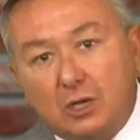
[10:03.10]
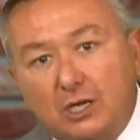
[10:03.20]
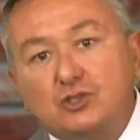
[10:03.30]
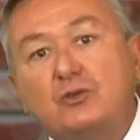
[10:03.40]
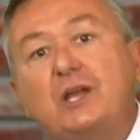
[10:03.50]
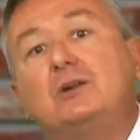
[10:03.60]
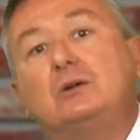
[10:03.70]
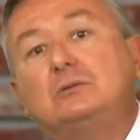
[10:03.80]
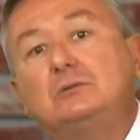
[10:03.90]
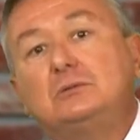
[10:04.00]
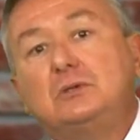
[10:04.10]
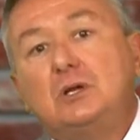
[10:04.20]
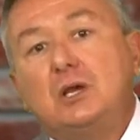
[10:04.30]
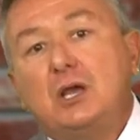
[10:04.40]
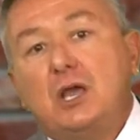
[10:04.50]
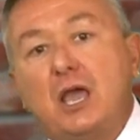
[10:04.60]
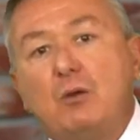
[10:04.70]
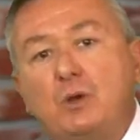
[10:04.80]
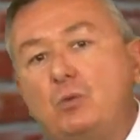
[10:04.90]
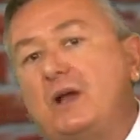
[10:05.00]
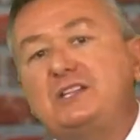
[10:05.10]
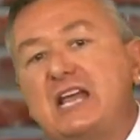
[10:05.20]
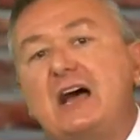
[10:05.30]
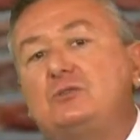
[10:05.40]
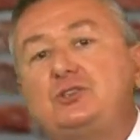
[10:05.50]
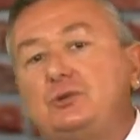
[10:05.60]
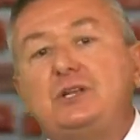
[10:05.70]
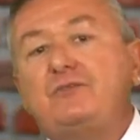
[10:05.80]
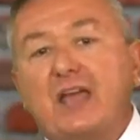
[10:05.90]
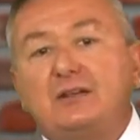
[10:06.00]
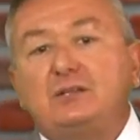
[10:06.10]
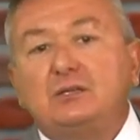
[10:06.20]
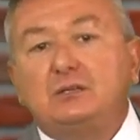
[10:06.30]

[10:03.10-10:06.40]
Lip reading: a trainer. And we went down to an event